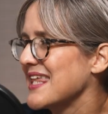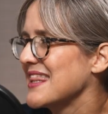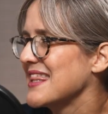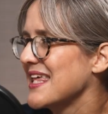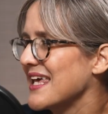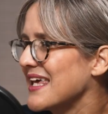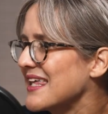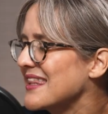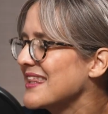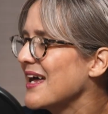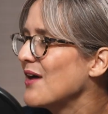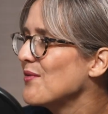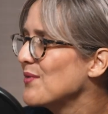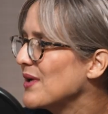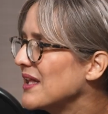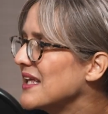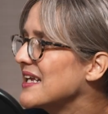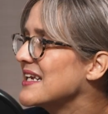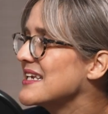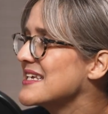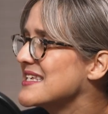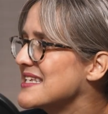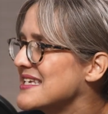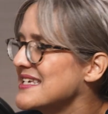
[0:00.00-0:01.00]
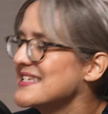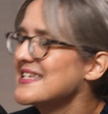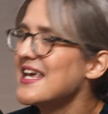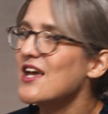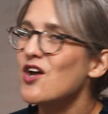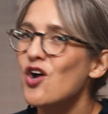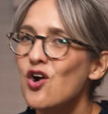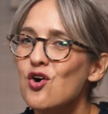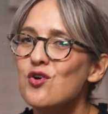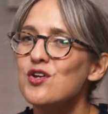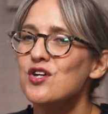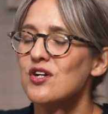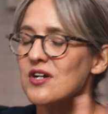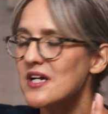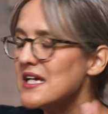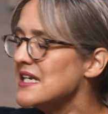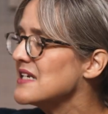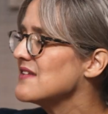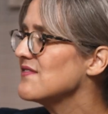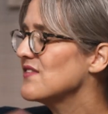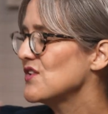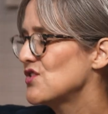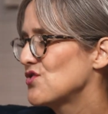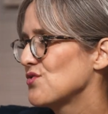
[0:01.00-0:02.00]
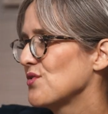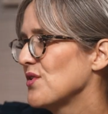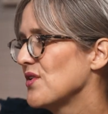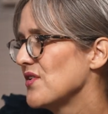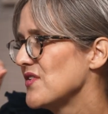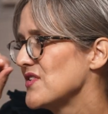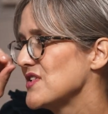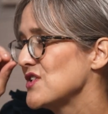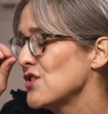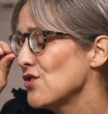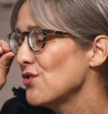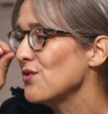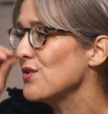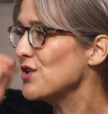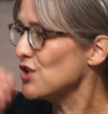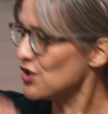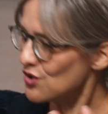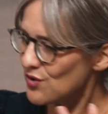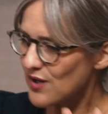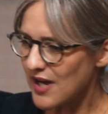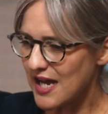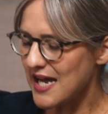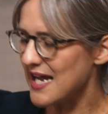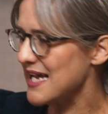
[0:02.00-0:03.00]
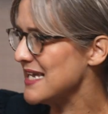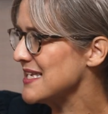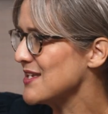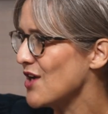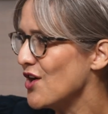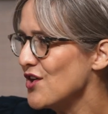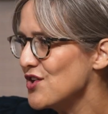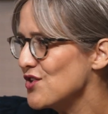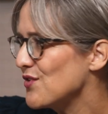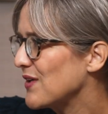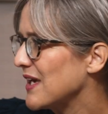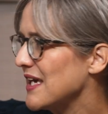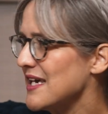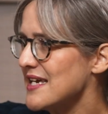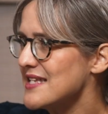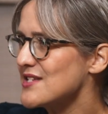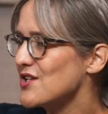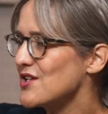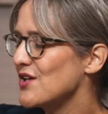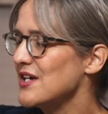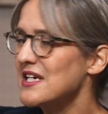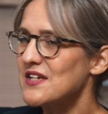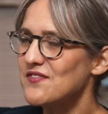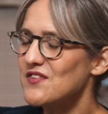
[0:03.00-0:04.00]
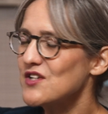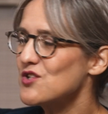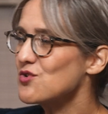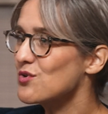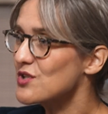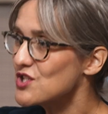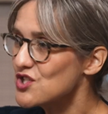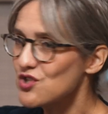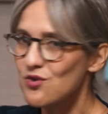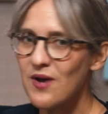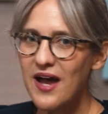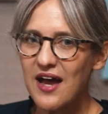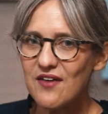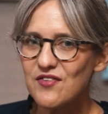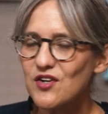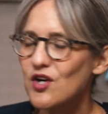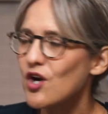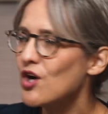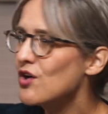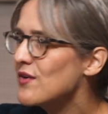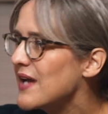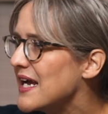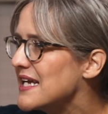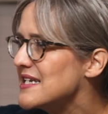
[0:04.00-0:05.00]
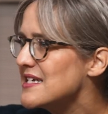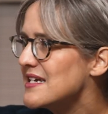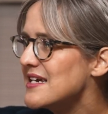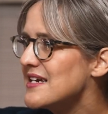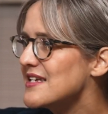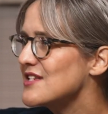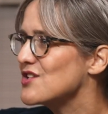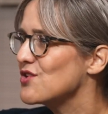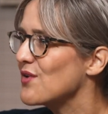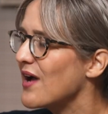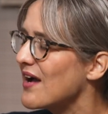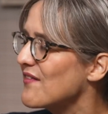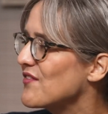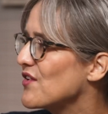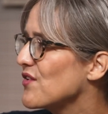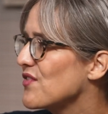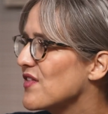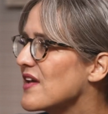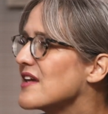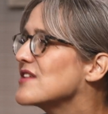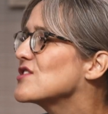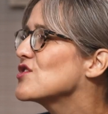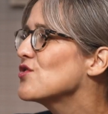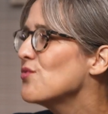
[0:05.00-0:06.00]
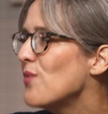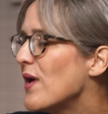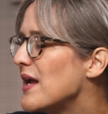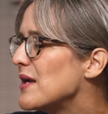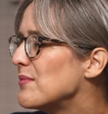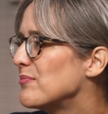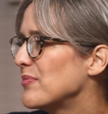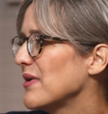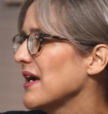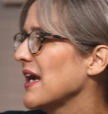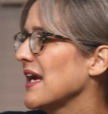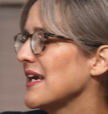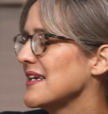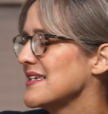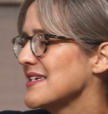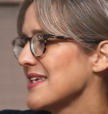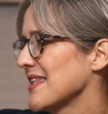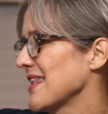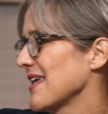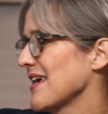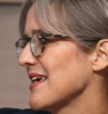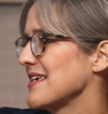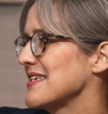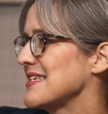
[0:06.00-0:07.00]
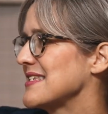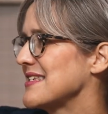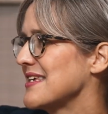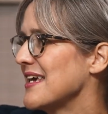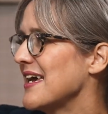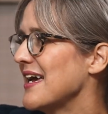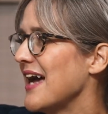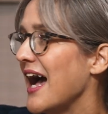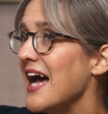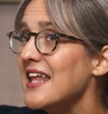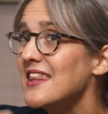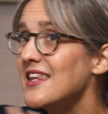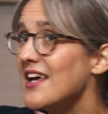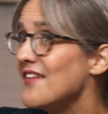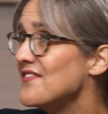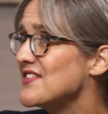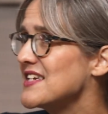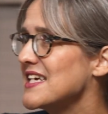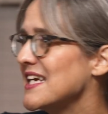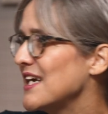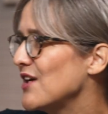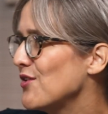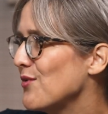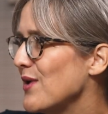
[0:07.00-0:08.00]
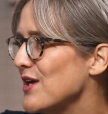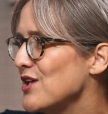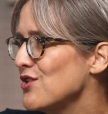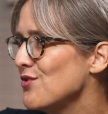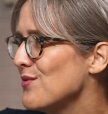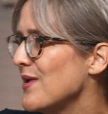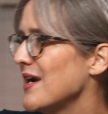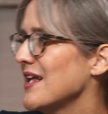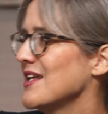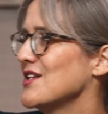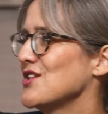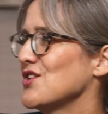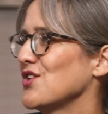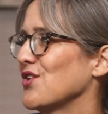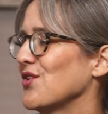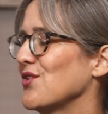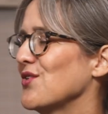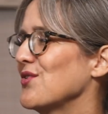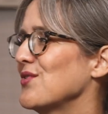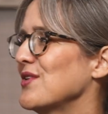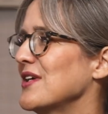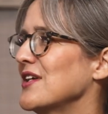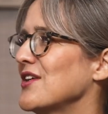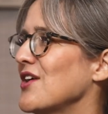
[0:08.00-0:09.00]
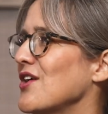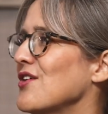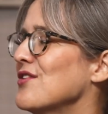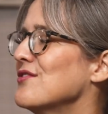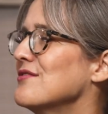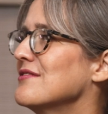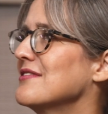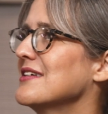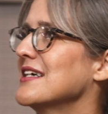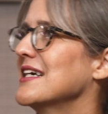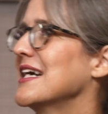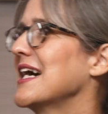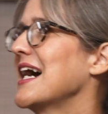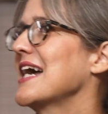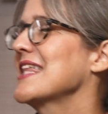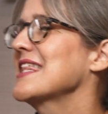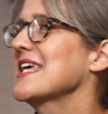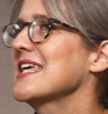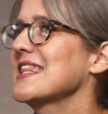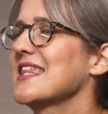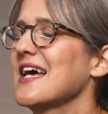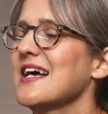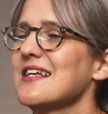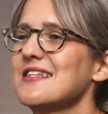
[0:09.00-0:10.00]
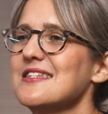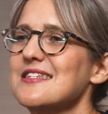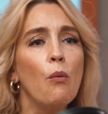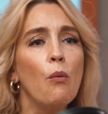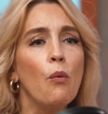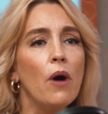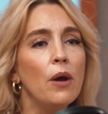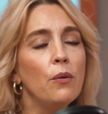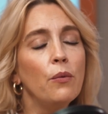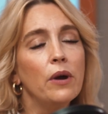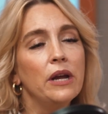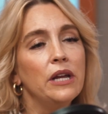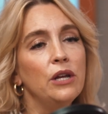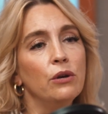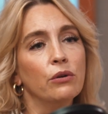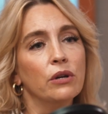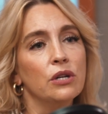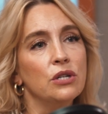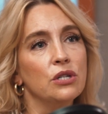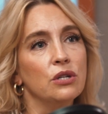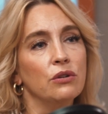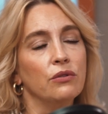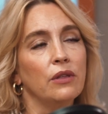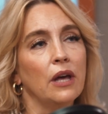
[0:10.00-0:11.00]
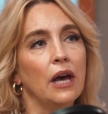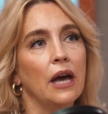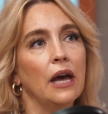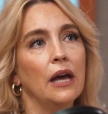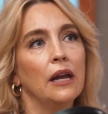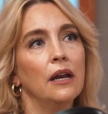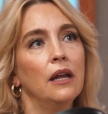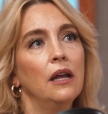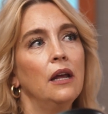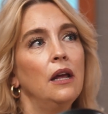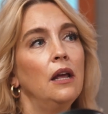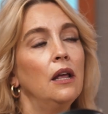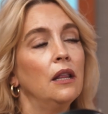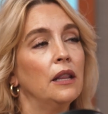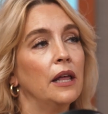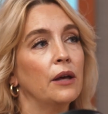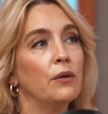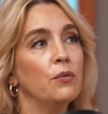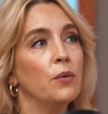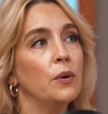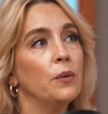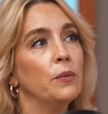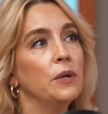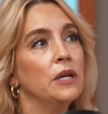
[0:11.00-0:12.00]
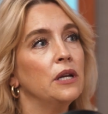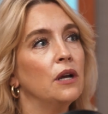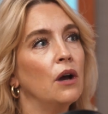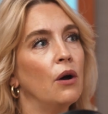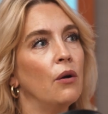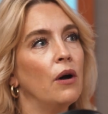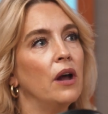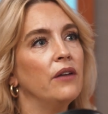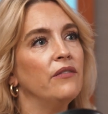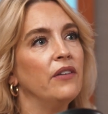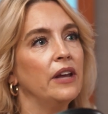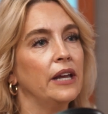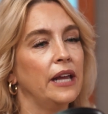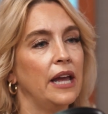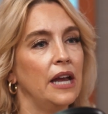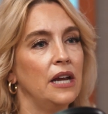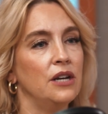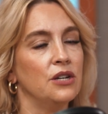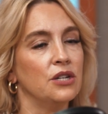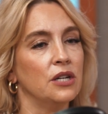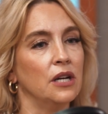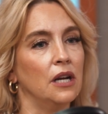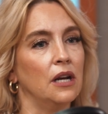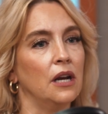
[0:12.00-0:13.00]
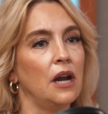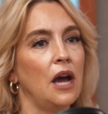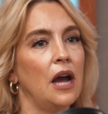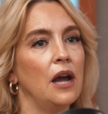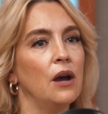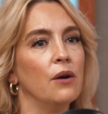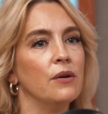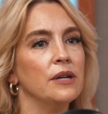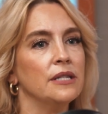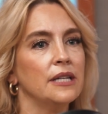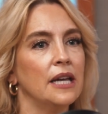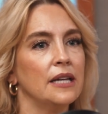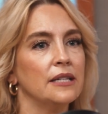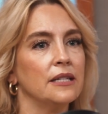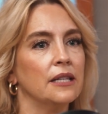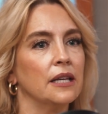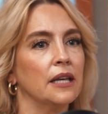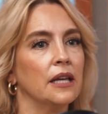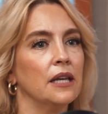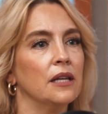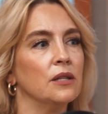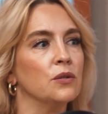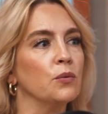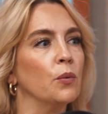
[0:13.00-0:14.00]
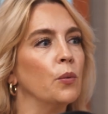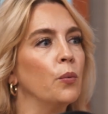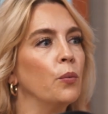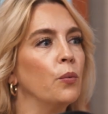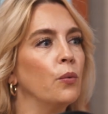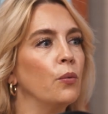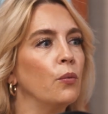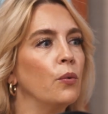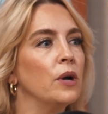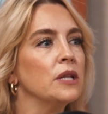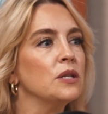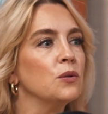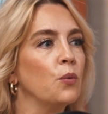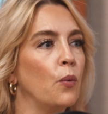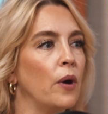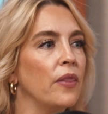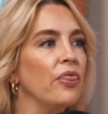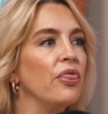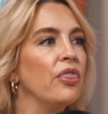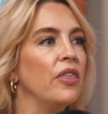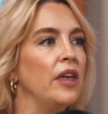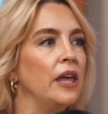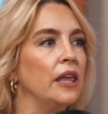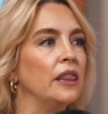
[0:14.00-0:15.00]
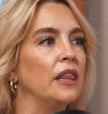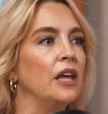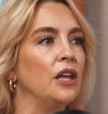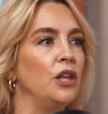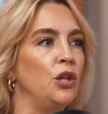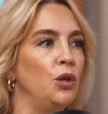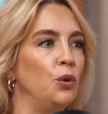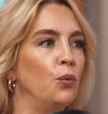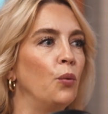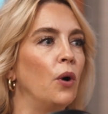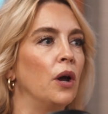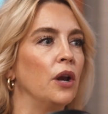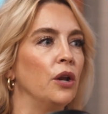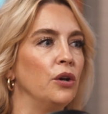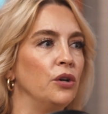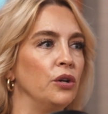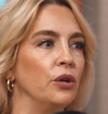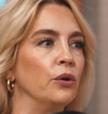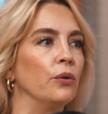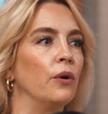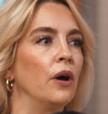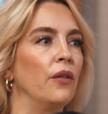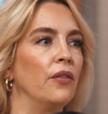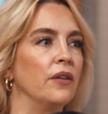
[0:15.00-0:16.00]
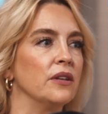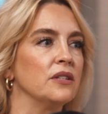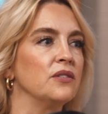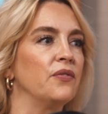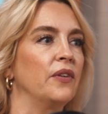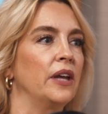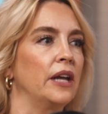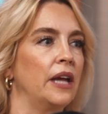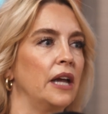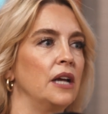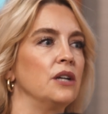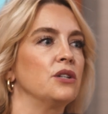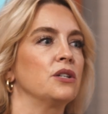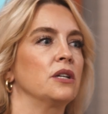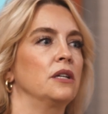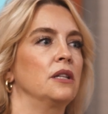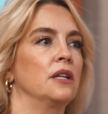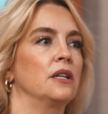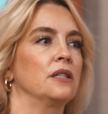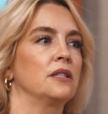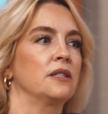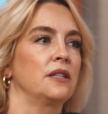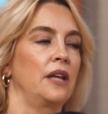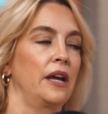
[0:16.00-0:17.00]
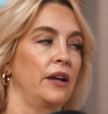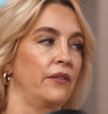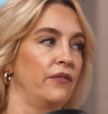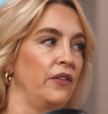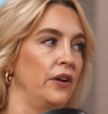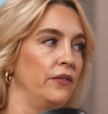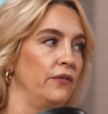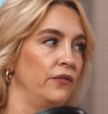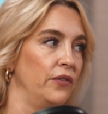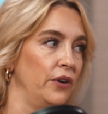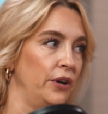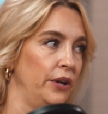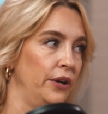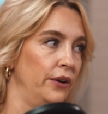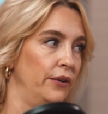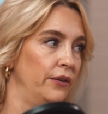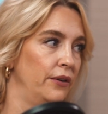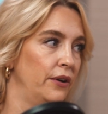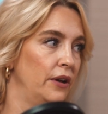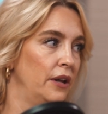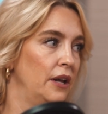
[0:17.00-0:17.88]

I think, that willingness to say, oh, you're individuals. You guys, all you kids are individuals. You have your own ideas. You have your things you want to bring to this. I'd love to hear what you want to do, I think one way you can do that, like when we go on vacation, I always ask the kids, well, what's one thing that you want to do on this vacation that's like fun for you?